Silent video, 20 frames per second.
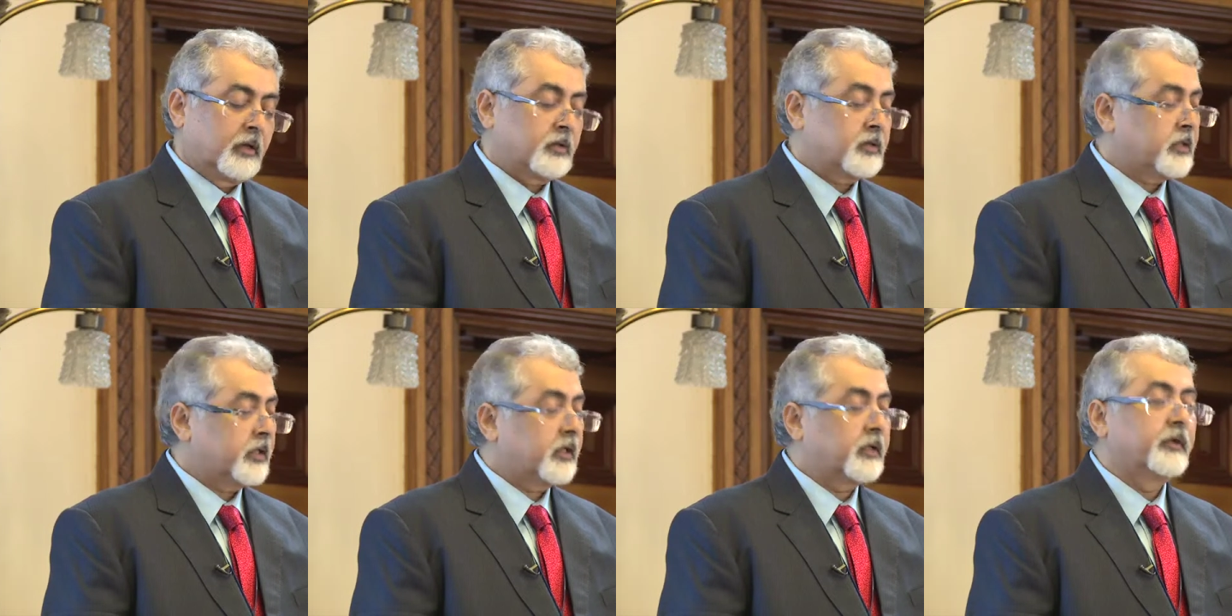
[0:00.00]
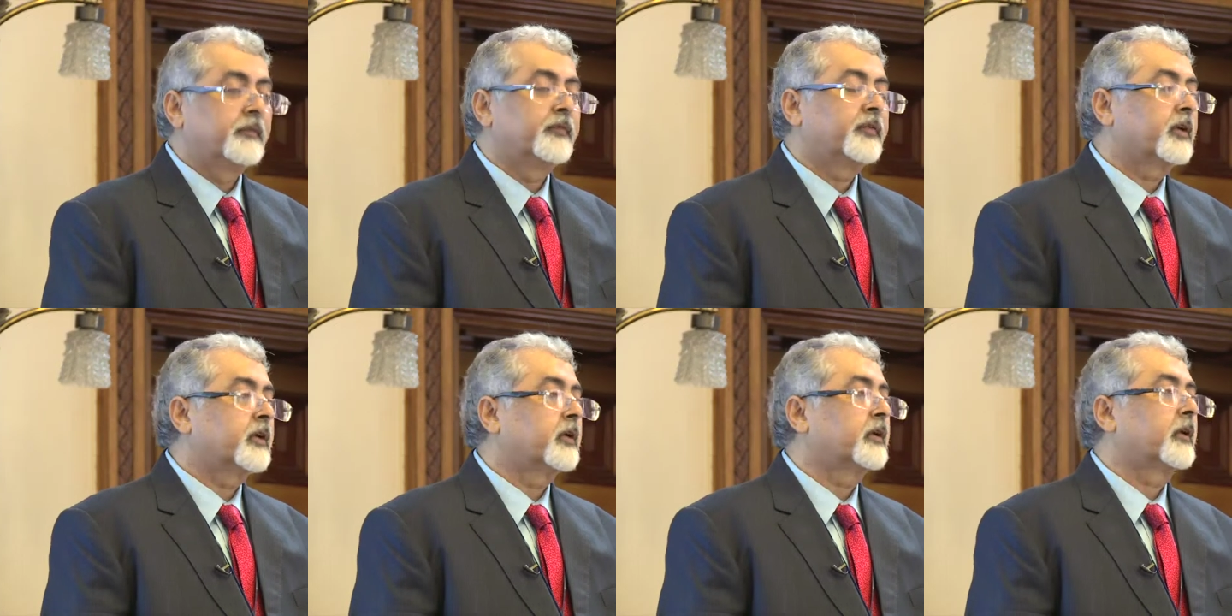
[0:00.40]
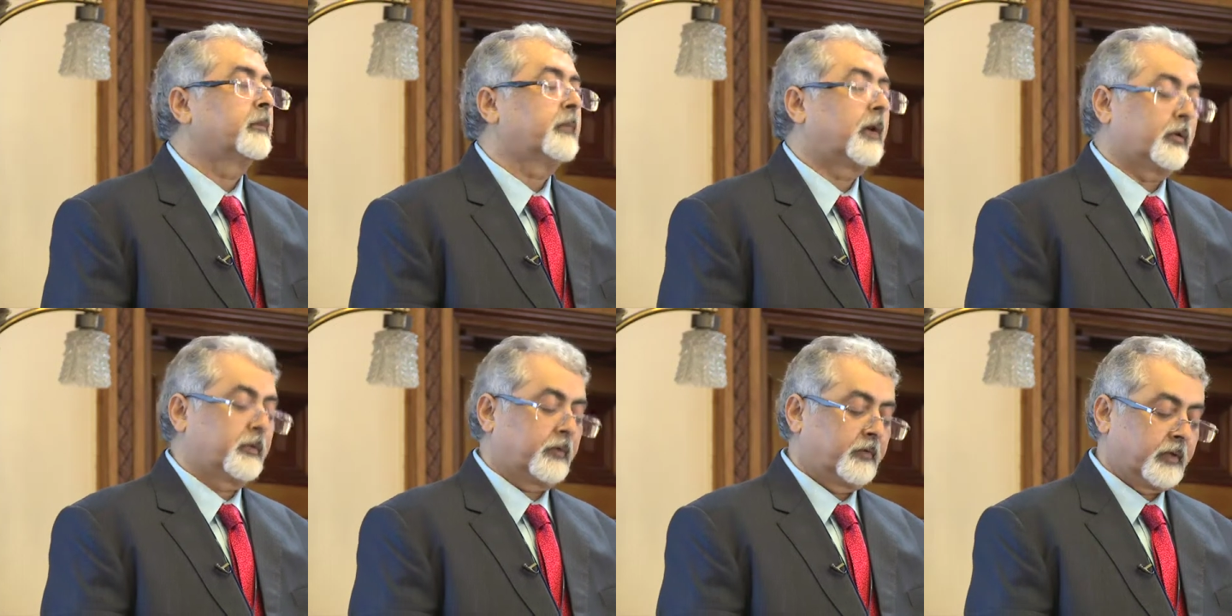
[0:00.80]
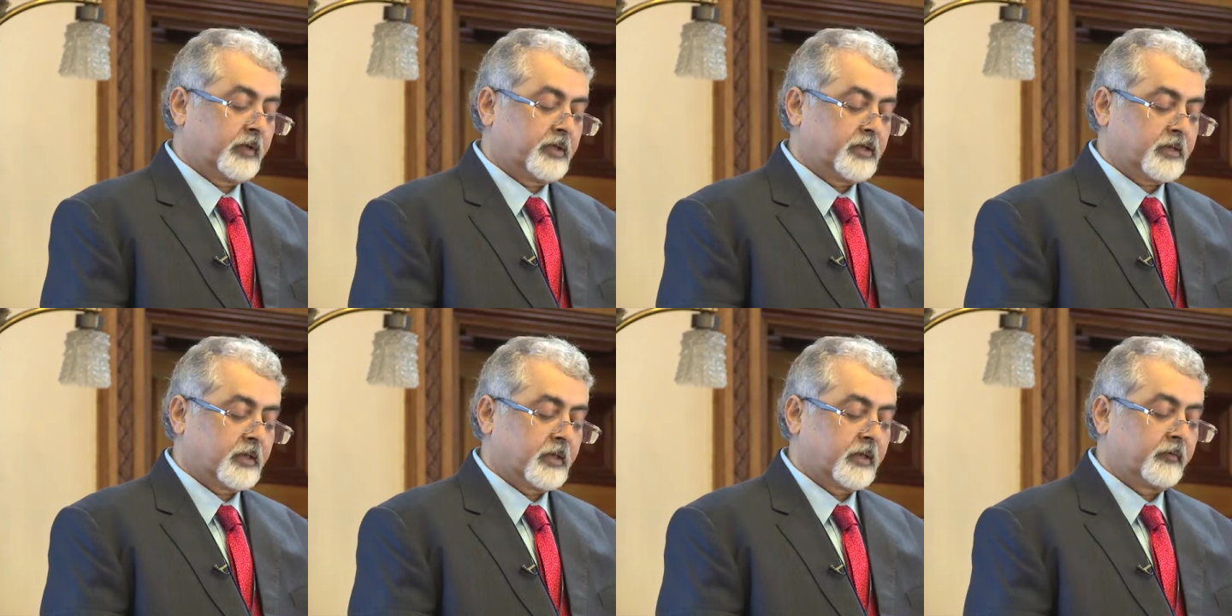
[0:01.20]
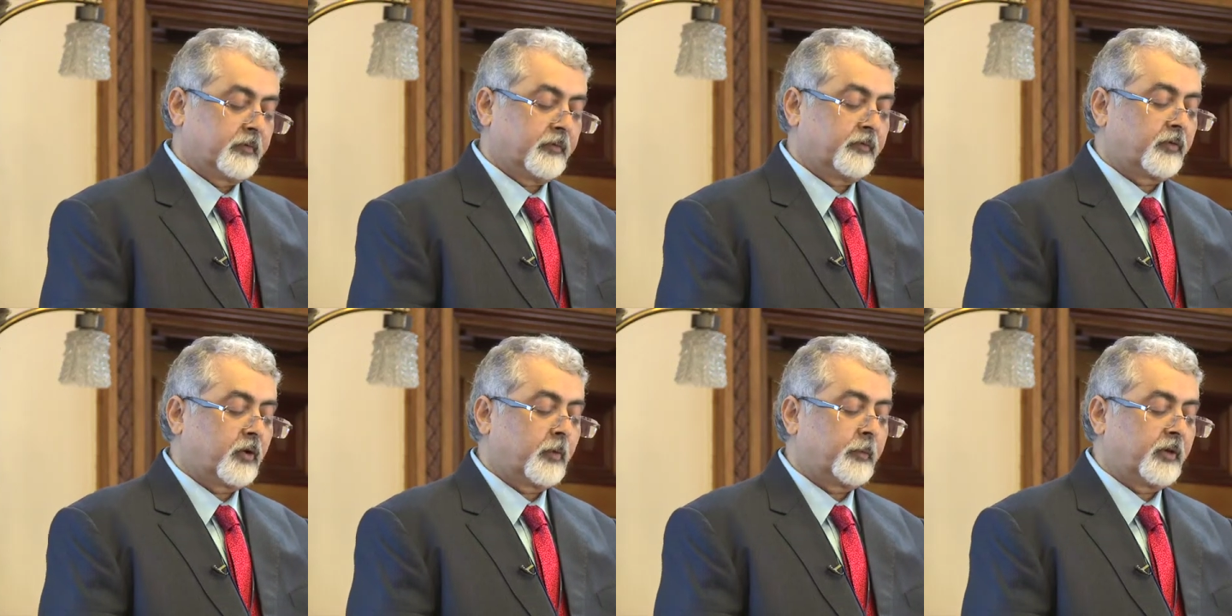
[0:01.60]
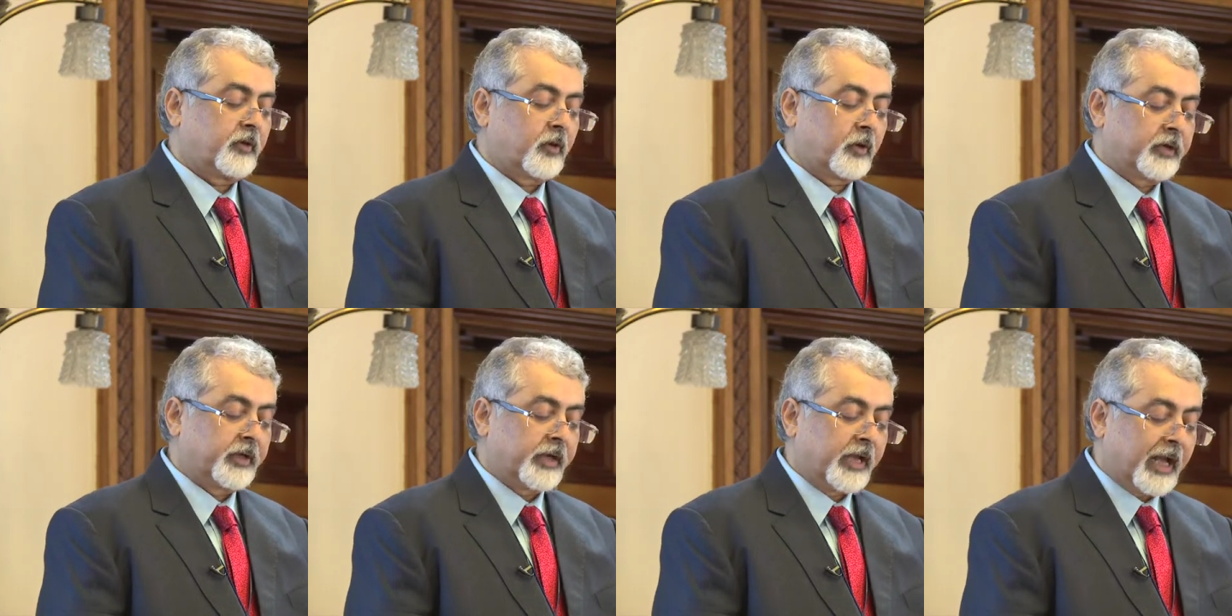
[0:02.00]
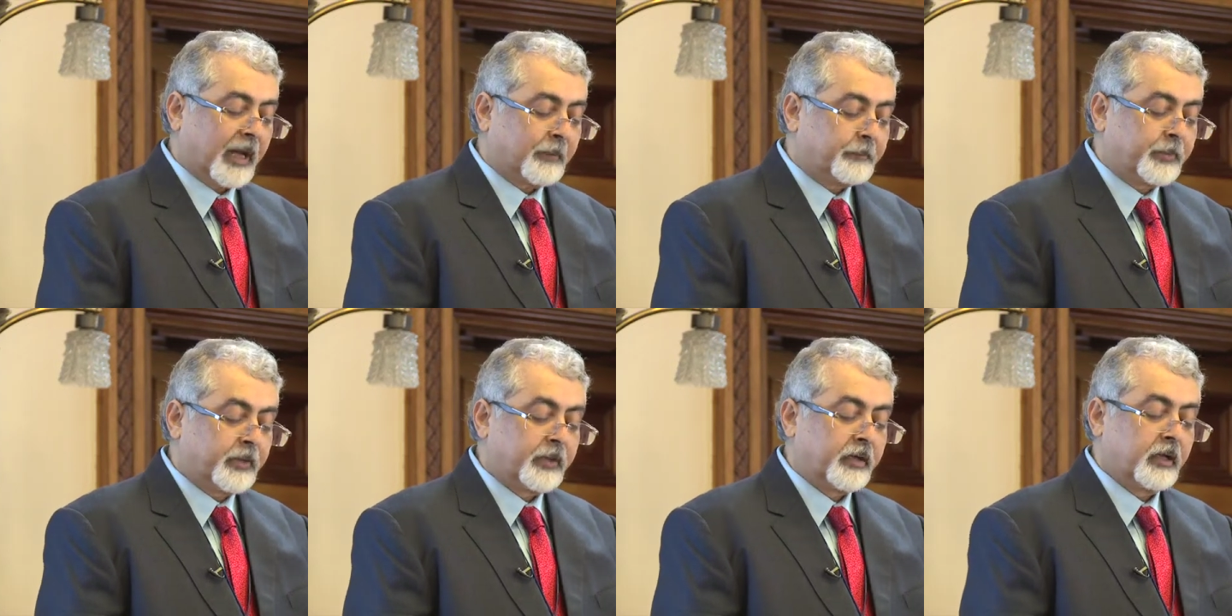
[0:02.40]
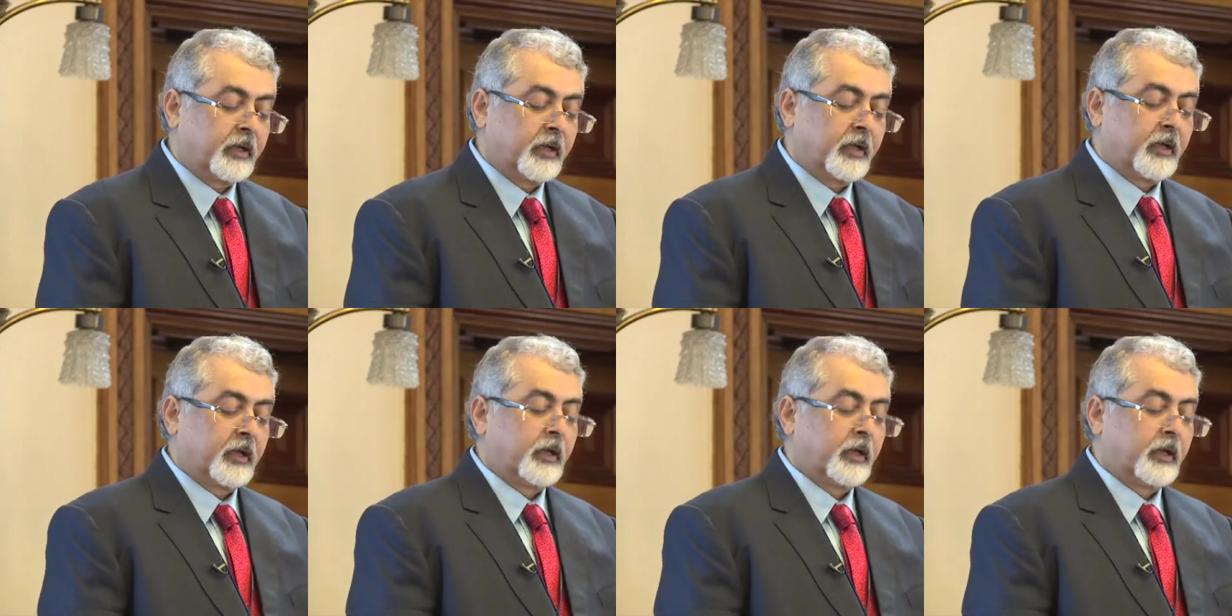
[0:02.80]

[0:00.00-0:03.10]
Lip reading: Significant amount of legislative reform has already happened.